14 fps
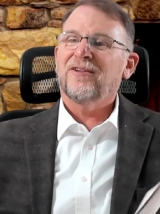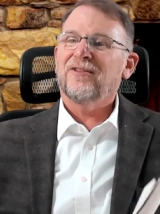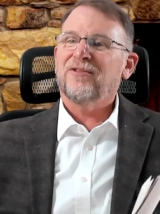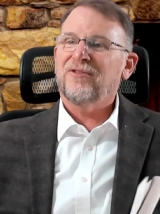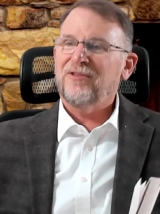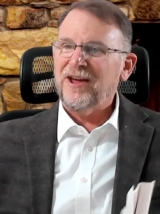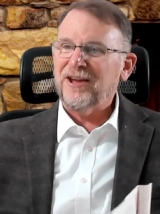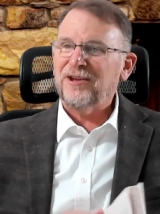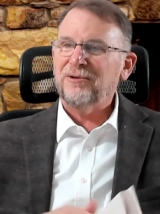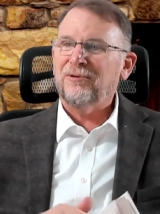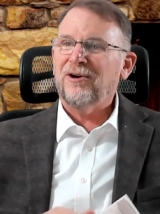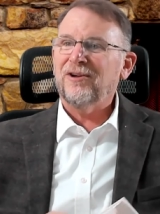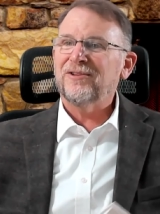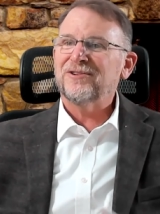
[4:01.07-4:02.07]
Thank
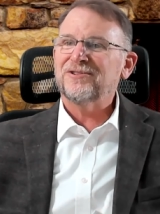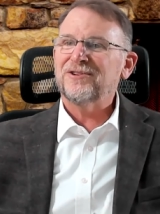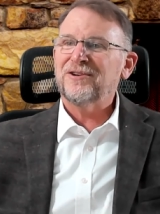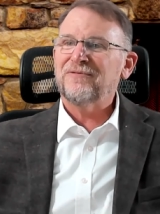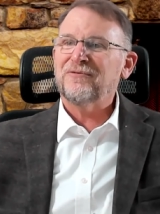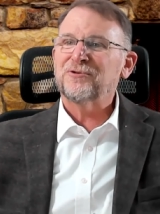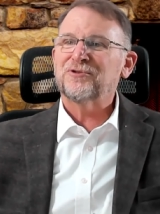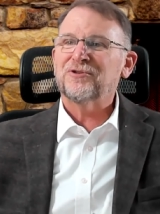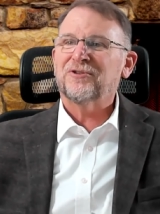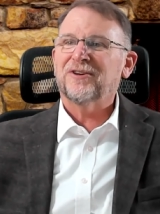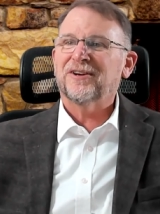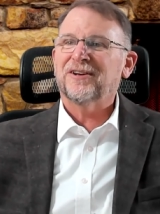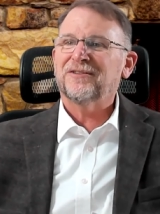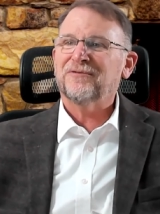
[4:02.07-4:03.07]
you all this year for
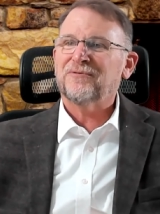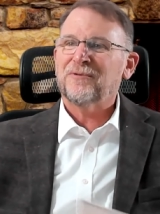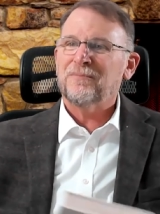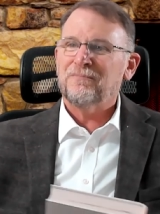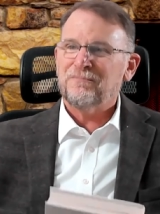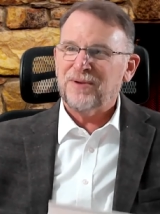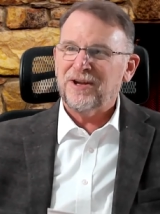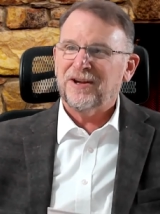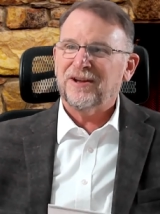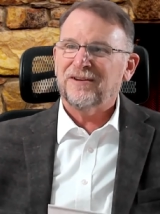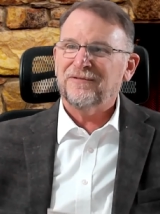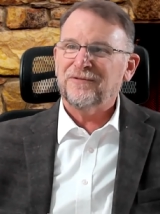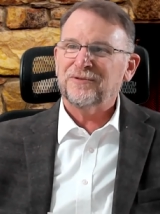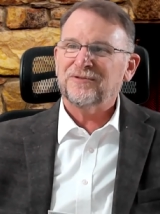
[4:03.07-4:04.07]
joining us from Peak
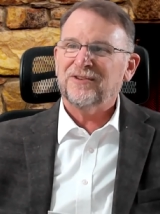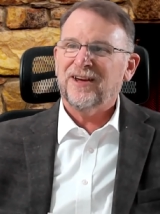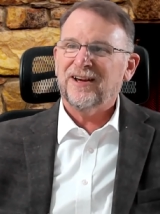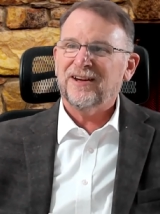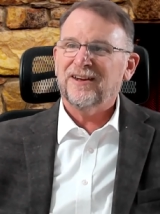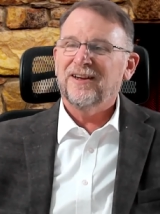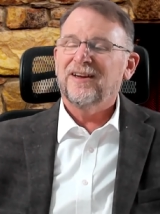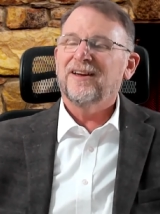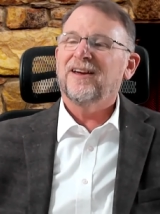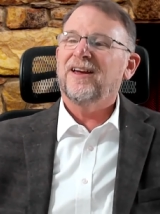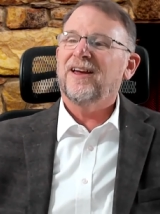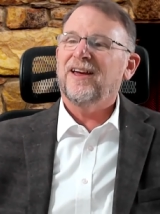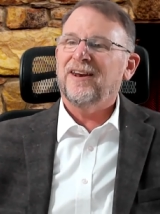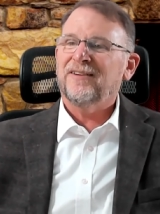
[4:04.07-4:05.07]
InfoSec
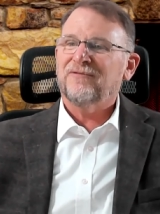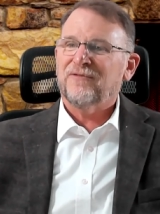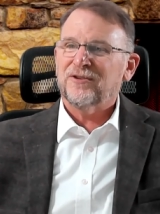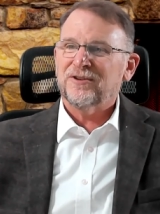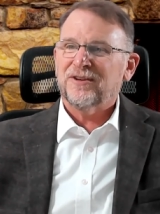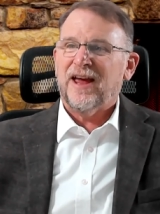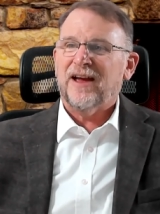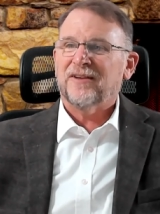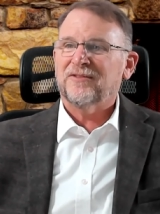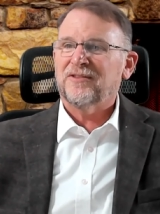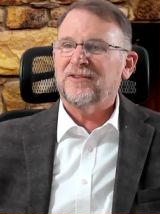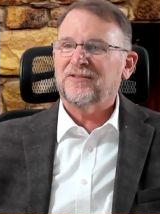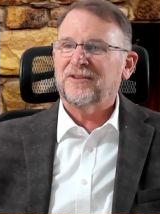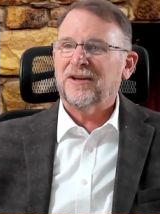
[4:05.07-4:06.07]
and for As
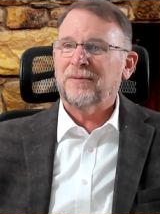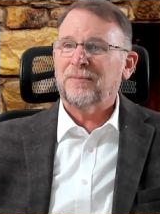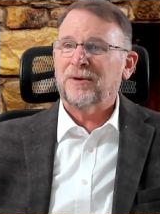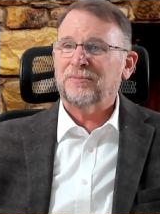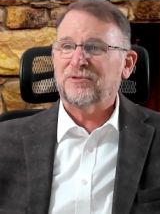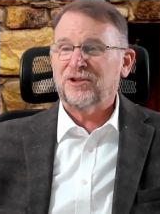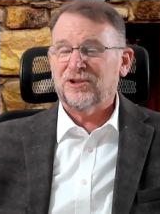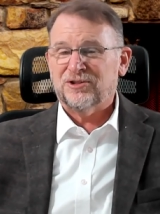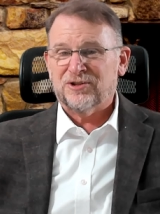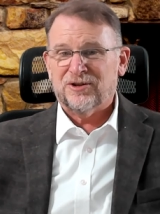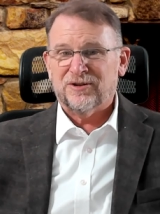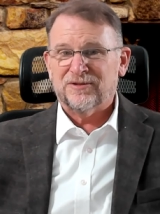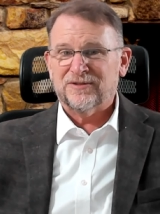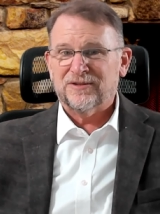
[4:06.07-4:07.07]
the CMMC
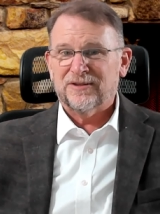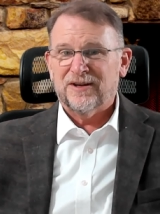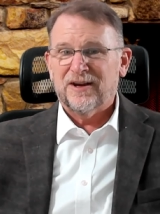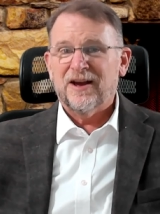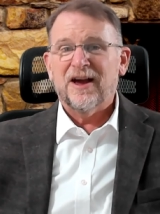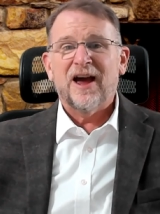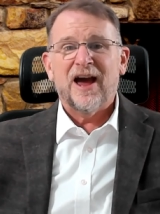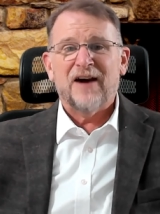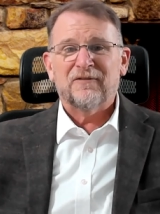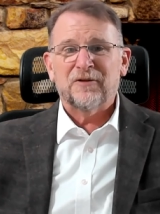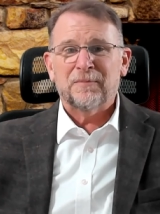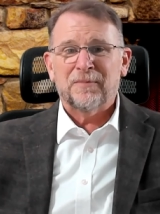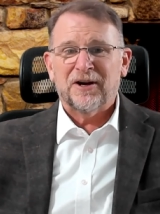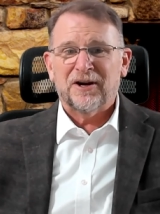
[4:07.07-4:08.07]
Churns. Have
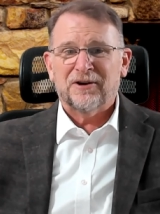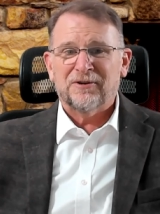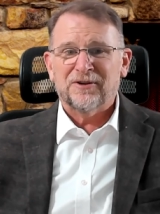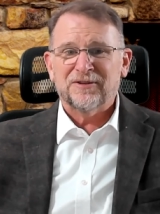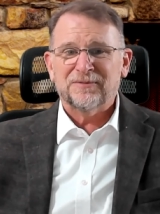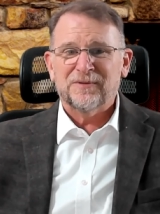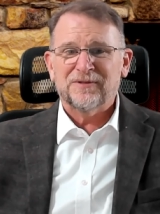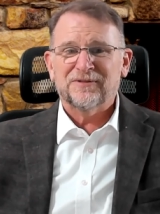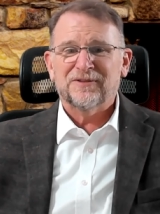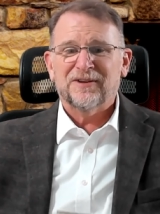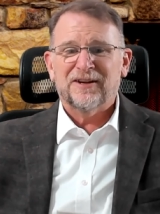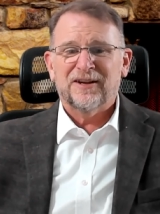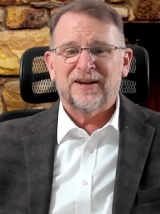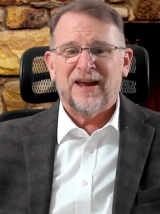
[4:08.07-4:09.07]
a Merry Christmas
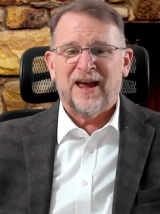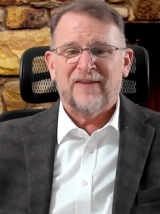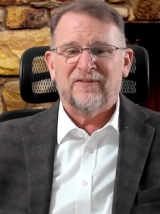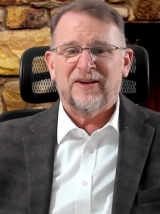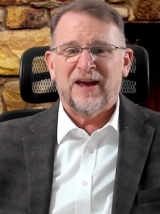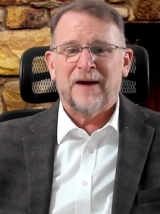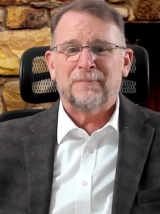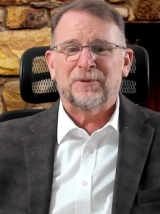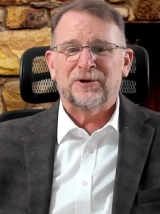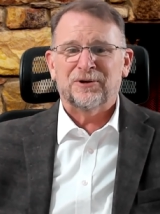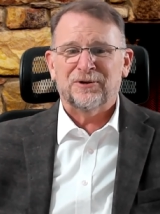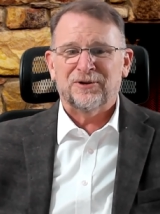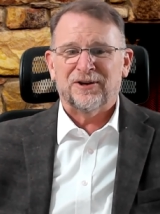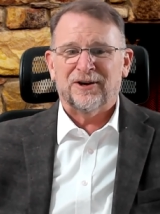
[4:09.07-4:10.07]
and have a Happy
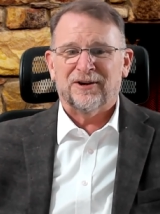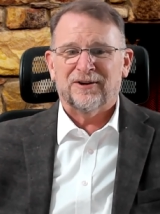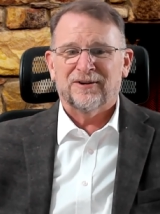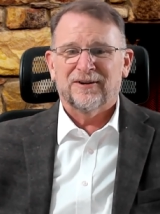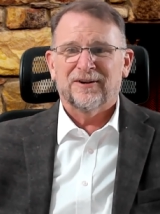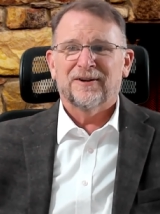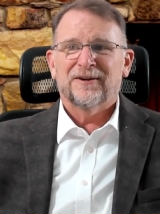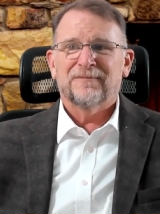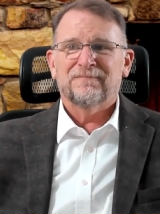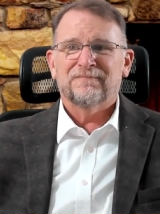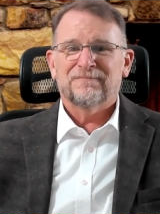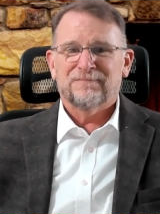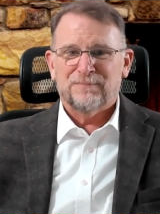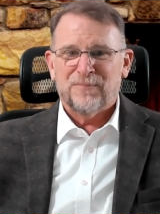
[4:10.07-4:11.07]
New Year.
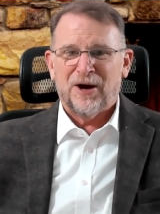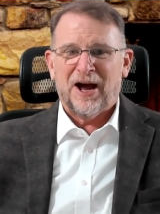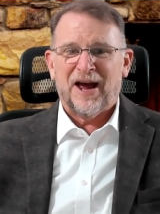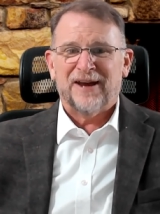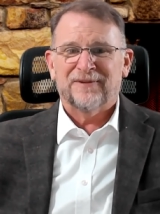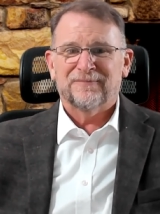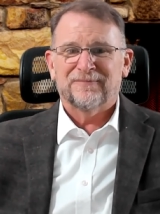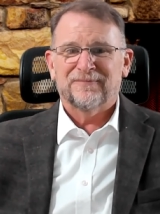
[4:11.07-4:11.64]
Bye.